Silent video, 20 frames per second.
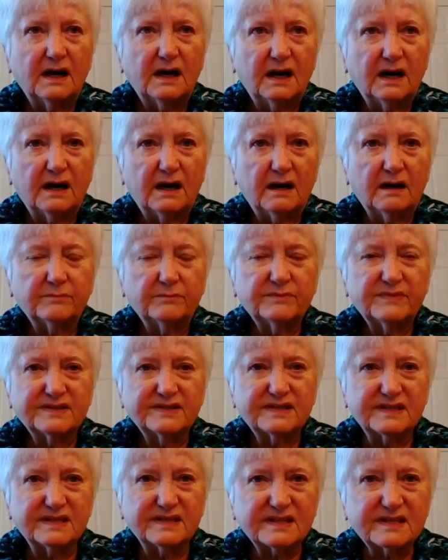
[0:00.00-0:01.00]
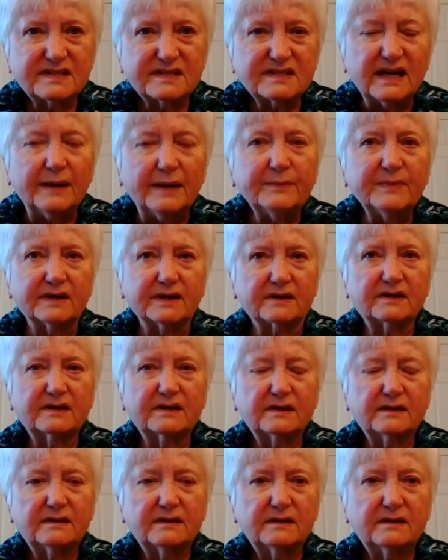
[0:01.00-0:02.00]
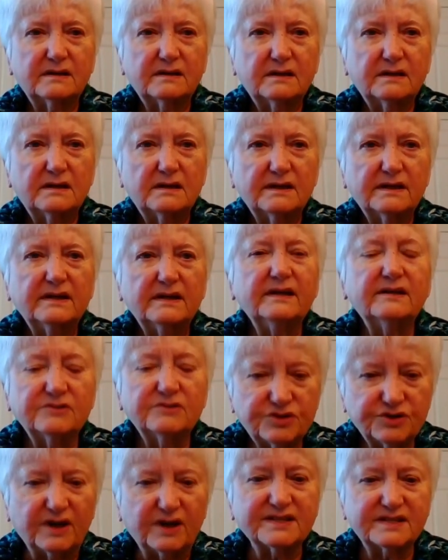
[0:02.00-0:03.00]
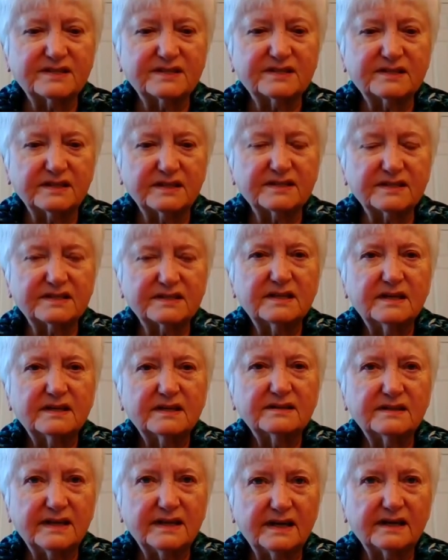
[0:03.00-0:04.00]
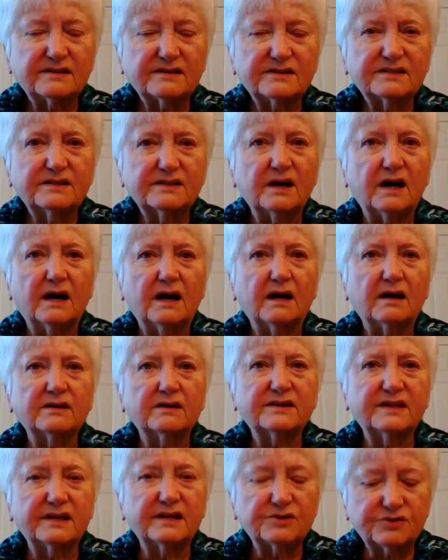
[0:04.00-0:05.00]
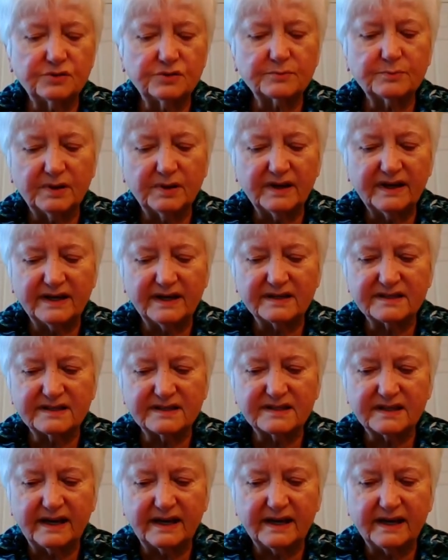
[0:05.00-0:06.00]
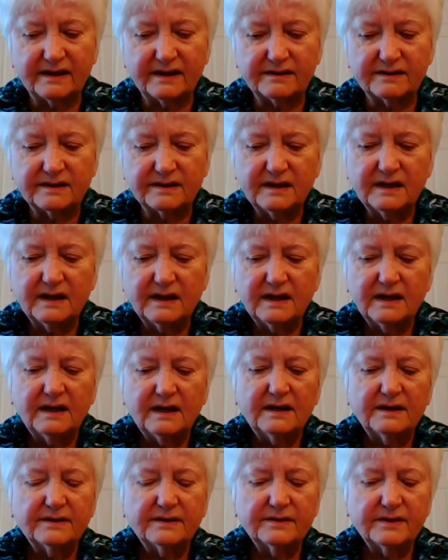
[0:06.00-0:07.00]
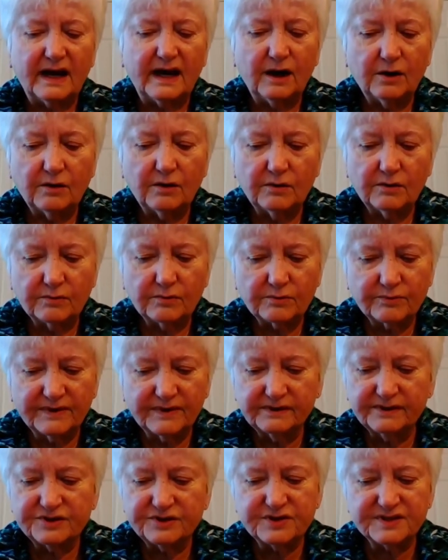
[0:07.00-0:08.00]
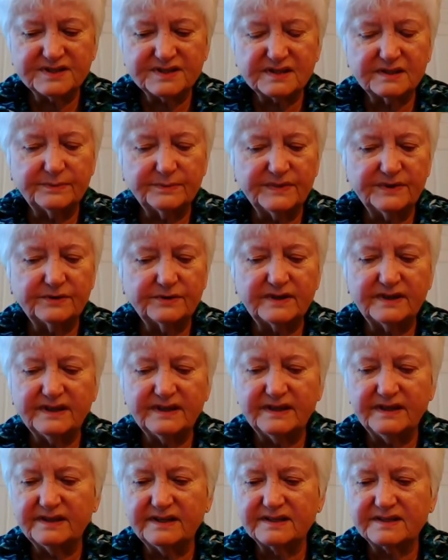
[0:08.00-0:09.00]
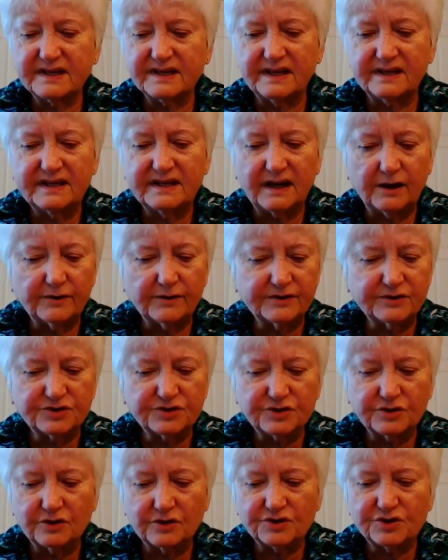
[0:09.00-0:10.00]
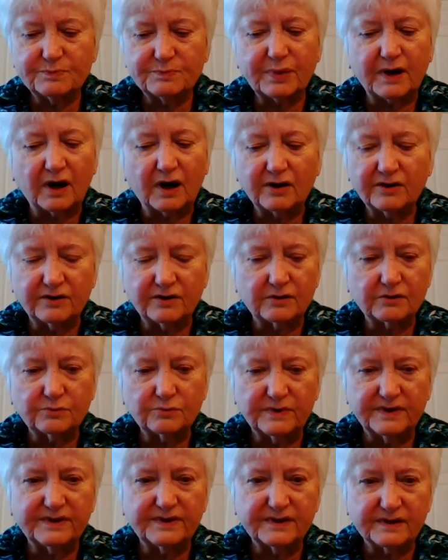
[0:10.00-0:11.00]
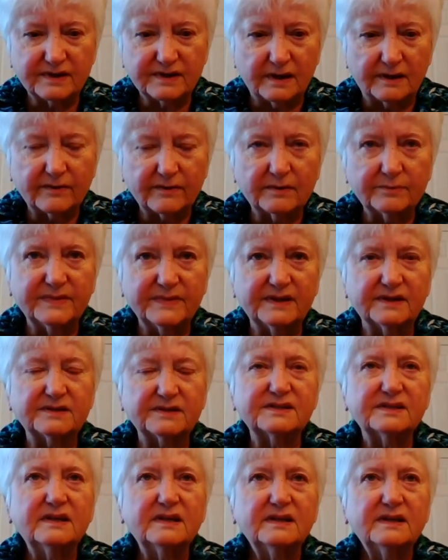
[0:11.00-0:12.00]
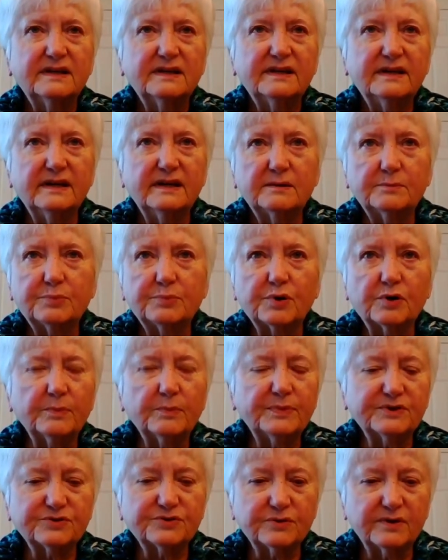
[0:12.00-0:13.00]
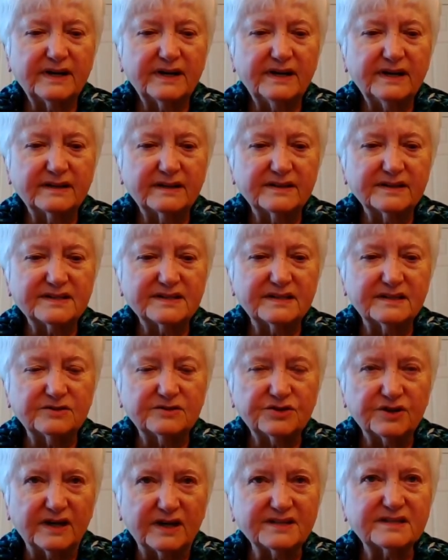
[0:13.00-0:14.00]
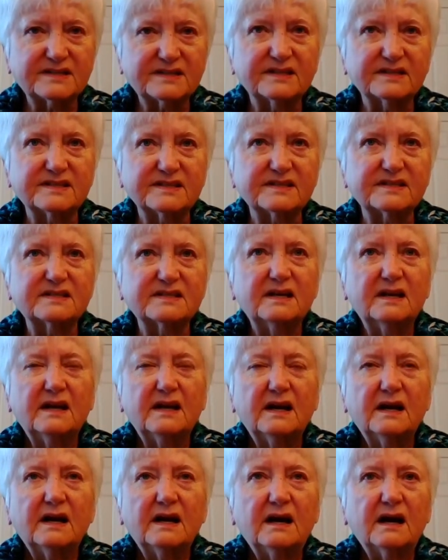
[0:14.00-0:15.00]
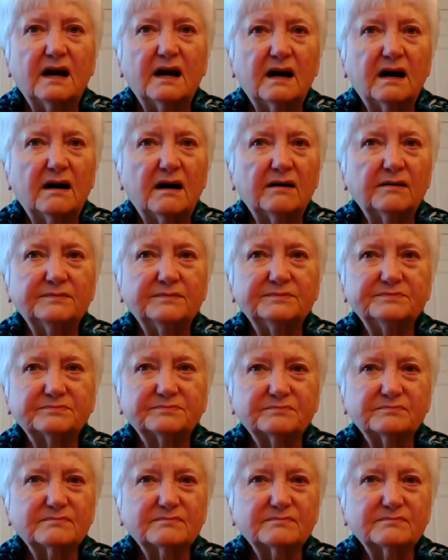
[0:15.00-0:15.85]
the systemic injustice that took place, and how religious communities and how the church partnered with the government in perpetrating this injustice, I